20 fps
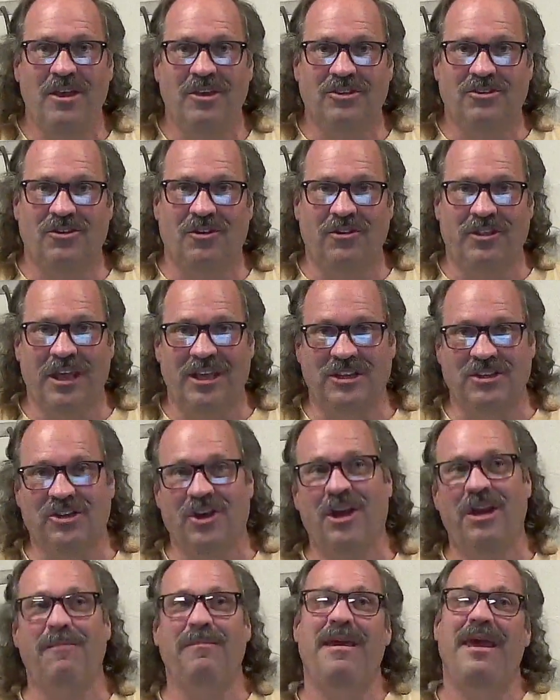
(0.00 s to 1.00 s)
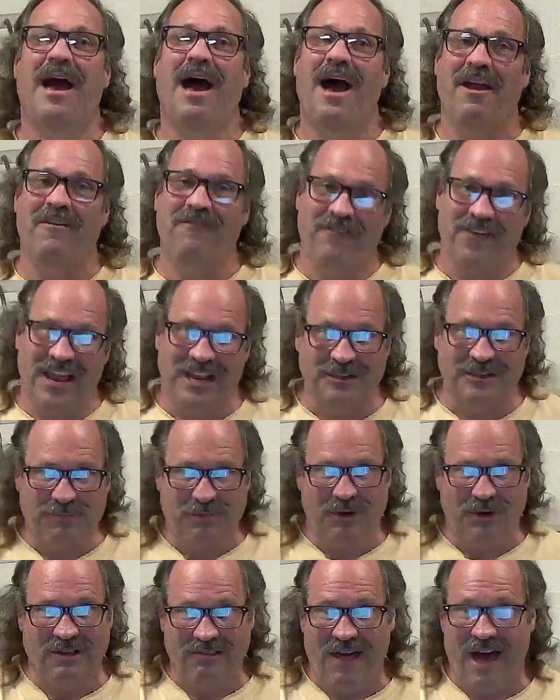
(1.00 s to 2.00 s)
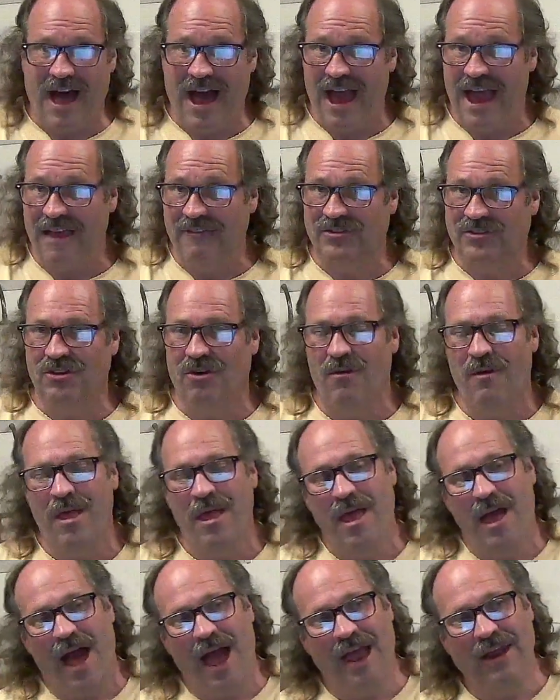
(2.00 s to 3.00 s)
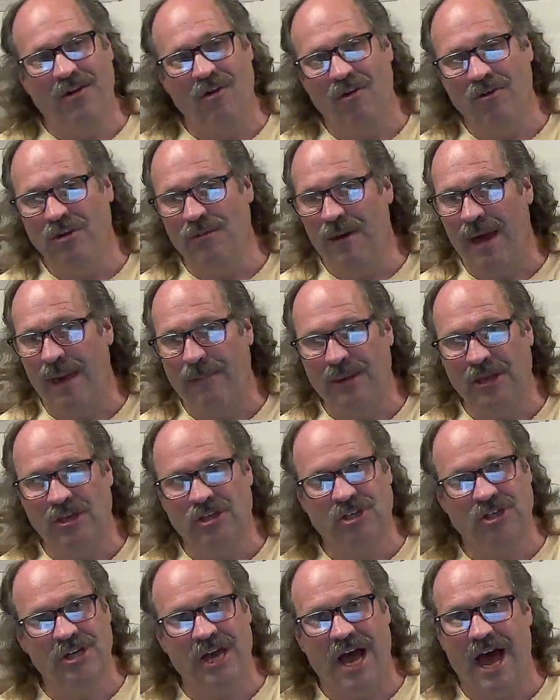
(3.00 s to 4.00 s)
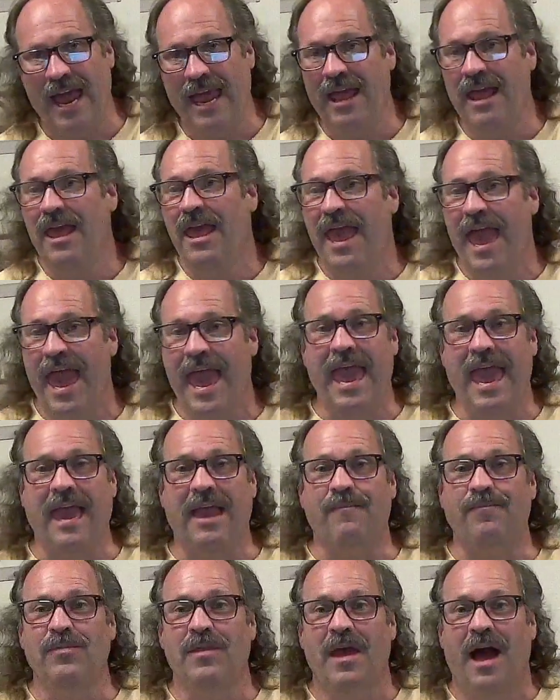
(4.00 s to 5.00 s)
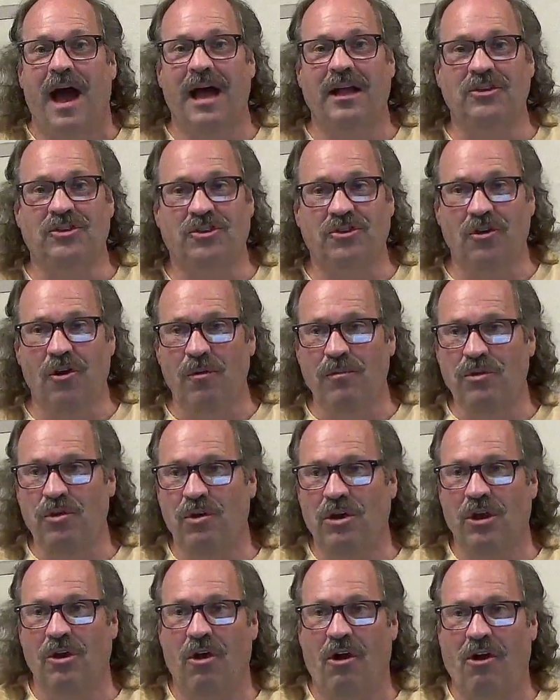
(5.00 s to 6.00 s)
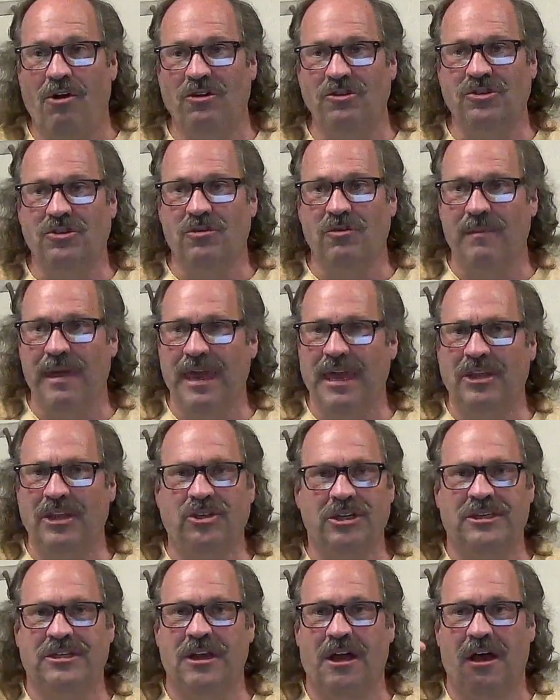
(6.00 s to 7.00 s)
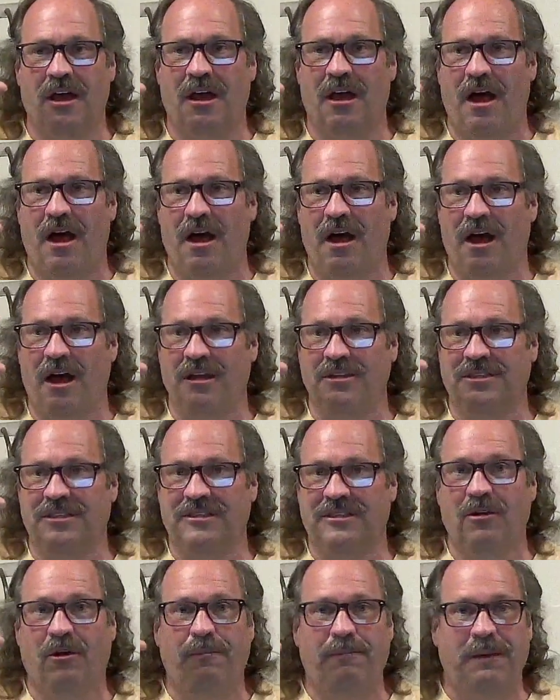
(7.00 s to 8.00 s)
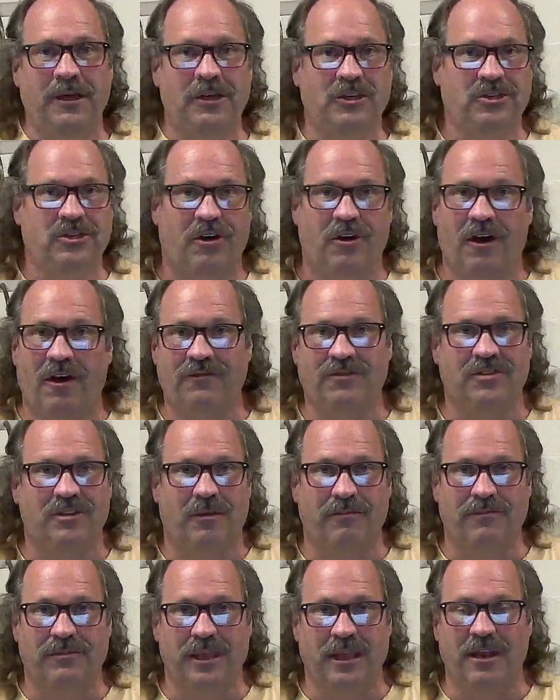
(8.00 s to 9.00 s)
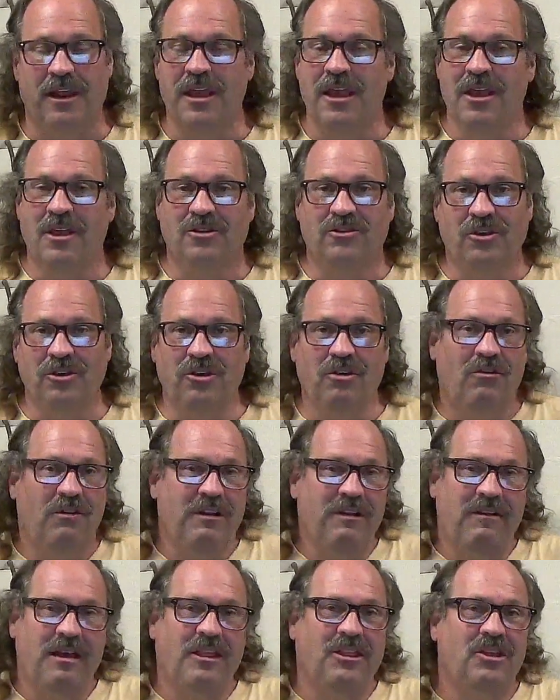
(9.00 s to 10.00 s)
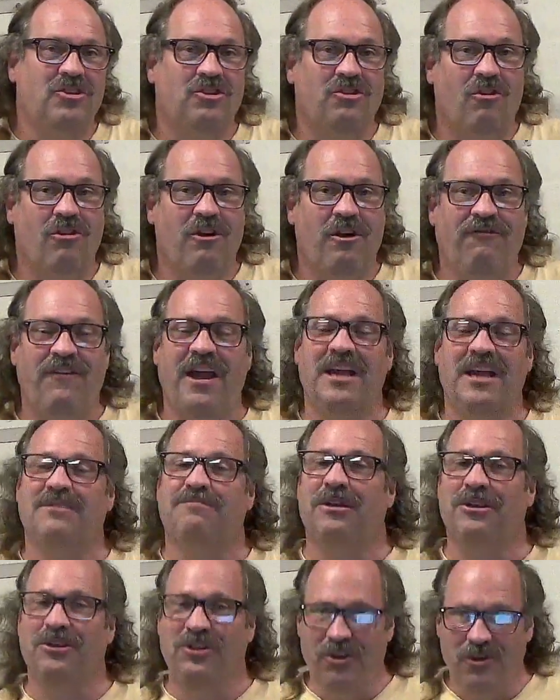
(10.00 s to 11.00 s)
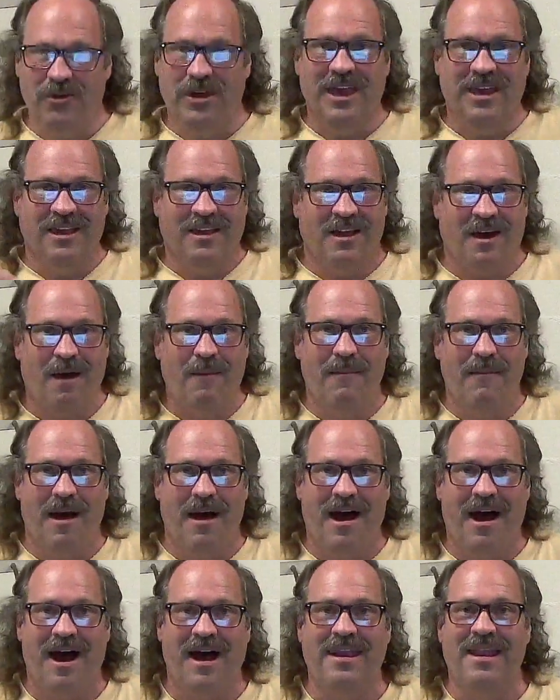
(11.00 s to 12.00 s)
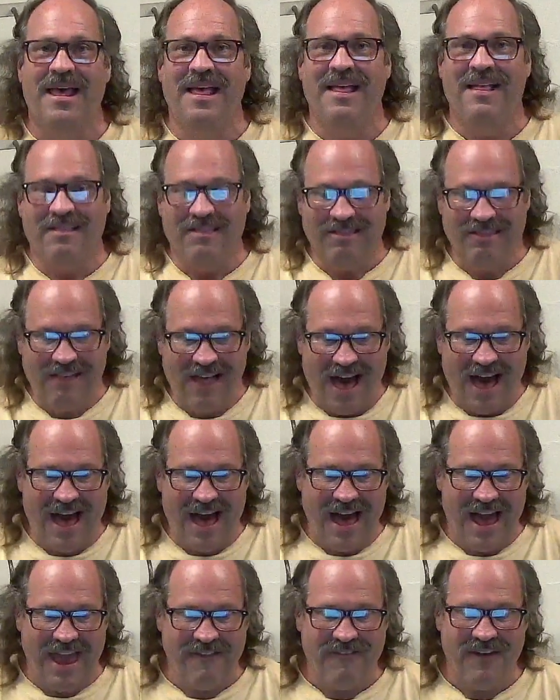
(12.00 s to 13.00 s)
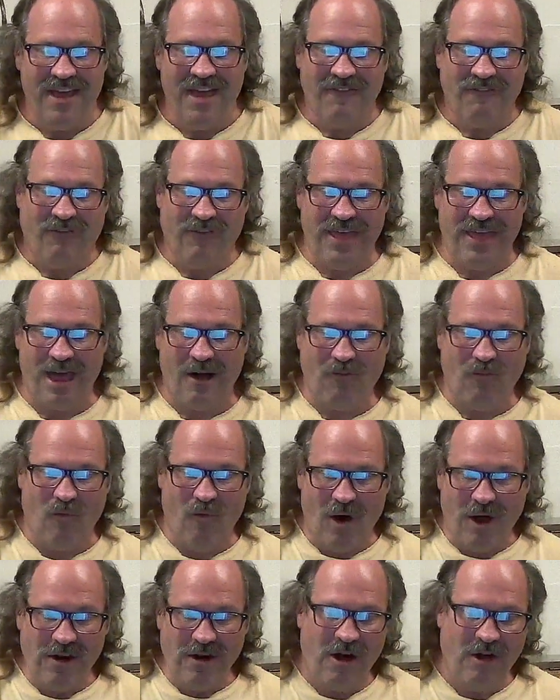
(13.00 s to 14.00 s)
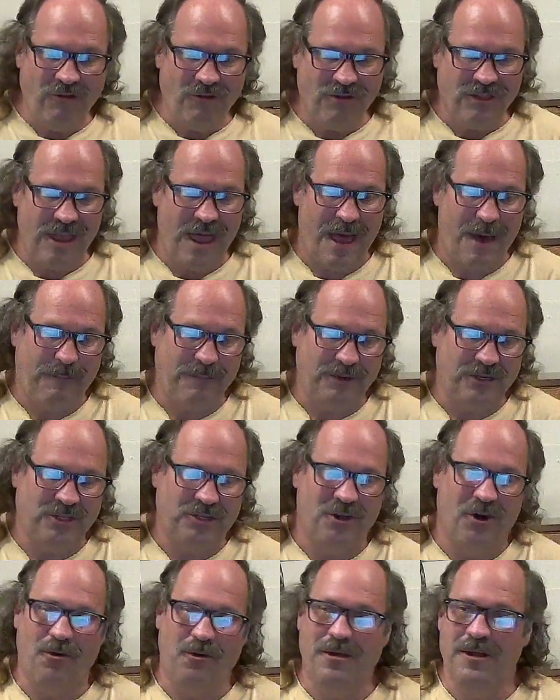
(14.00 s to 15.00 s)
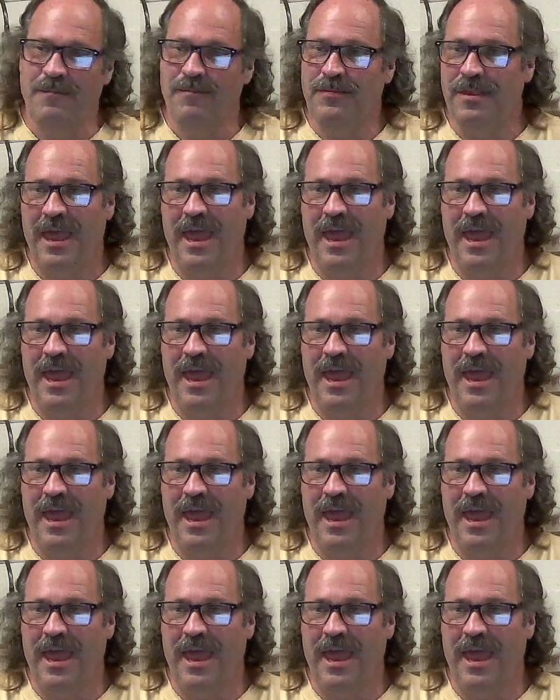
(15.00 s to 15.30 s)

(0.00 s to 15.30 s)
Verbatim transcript: So that's going to be on Facebook Live. So I know you might be shy. Hey, on Zoom, you can also make it just a, a, a still picture of something. So you don't even have to show your face, but you can come on live for that one hundredth episode.